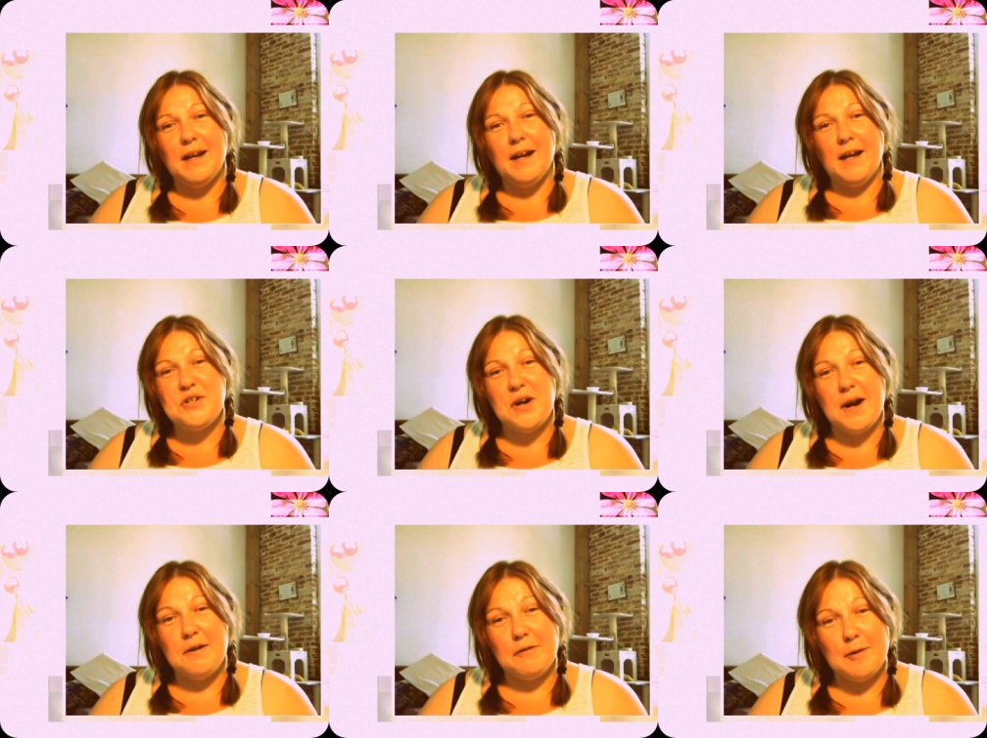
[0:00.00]
I
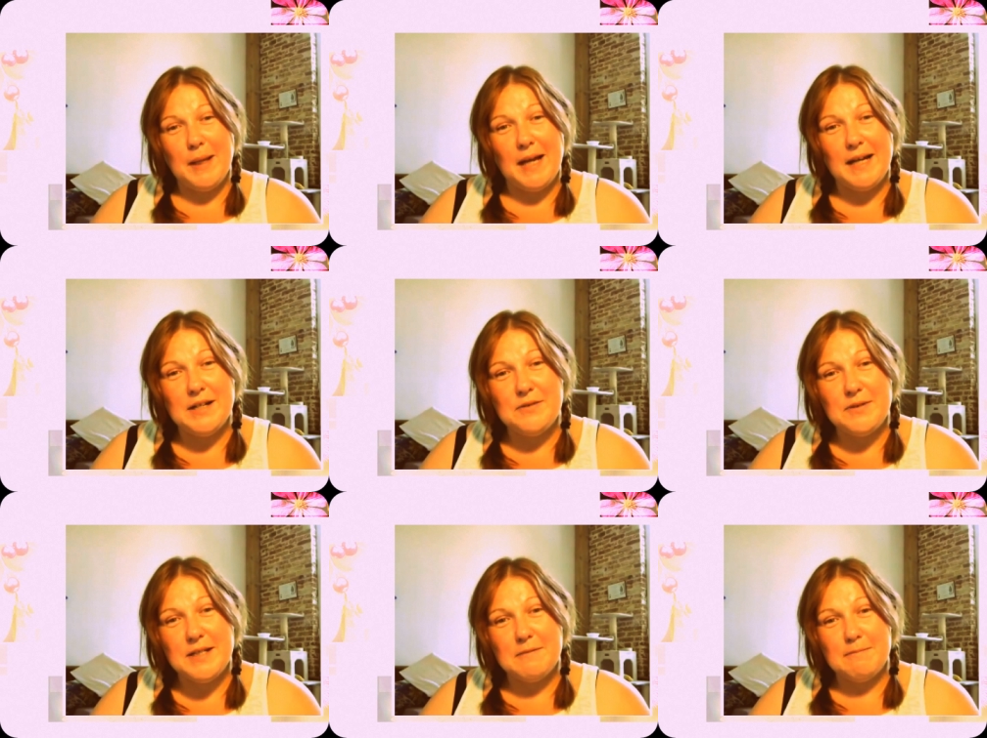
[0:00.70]
try to reply
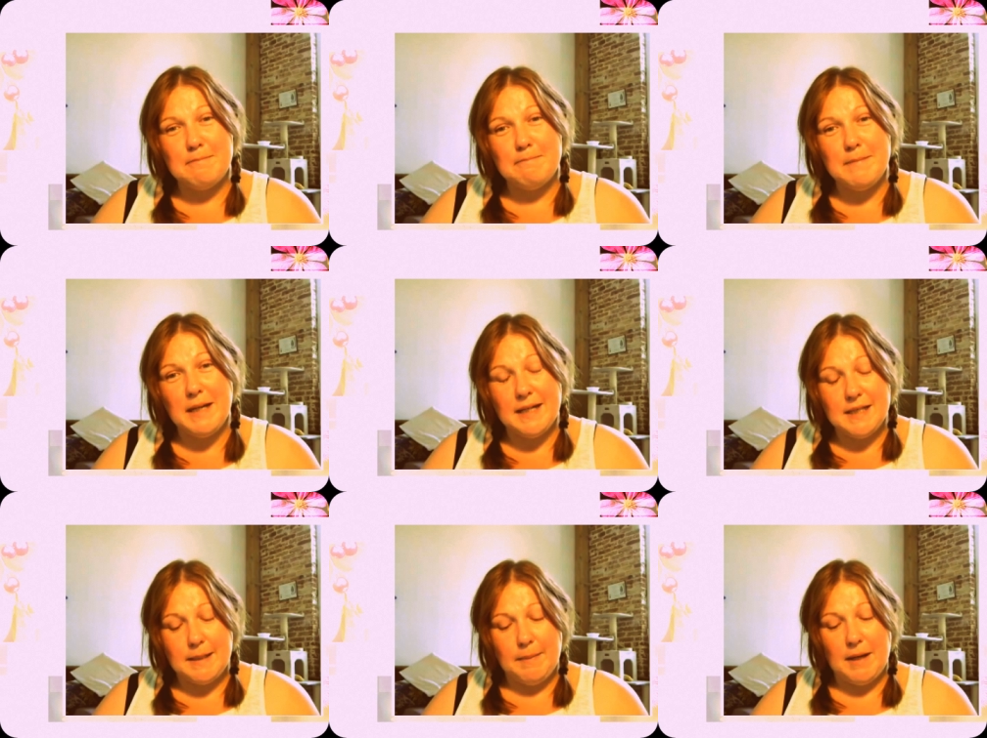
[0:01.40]
to as
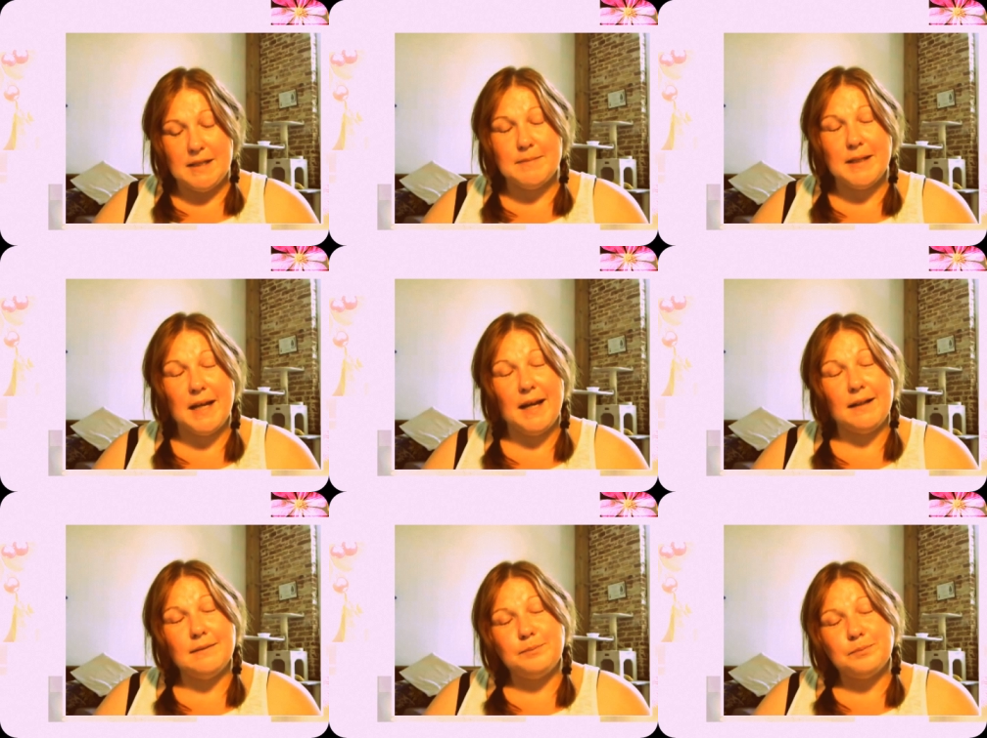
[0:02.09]
many as I possibly
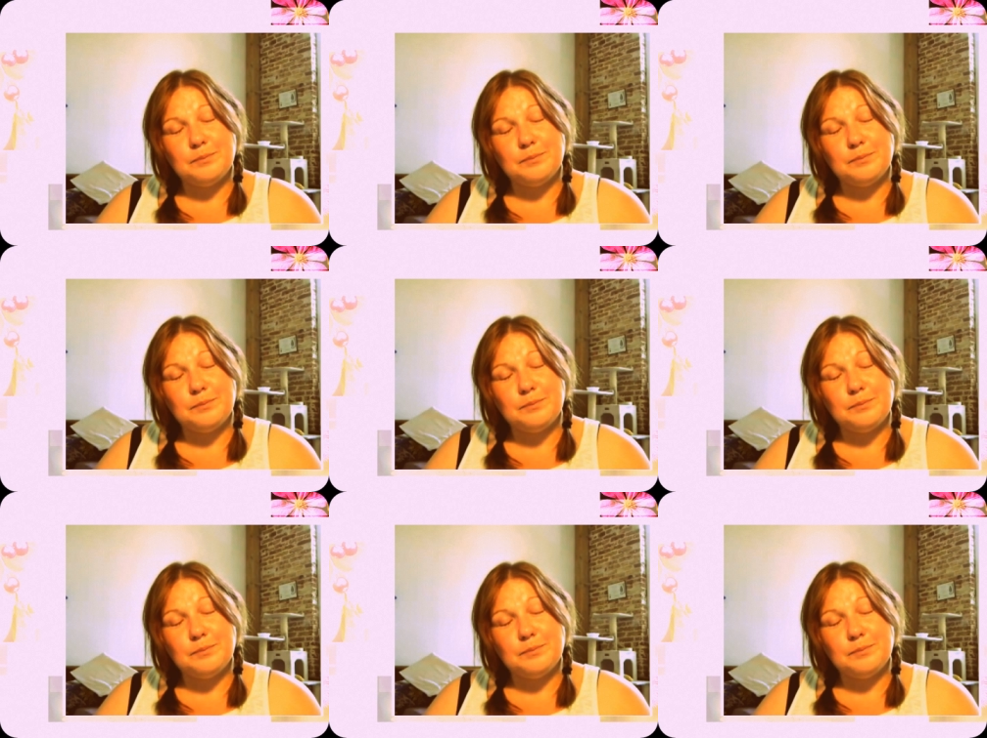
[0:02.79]
can.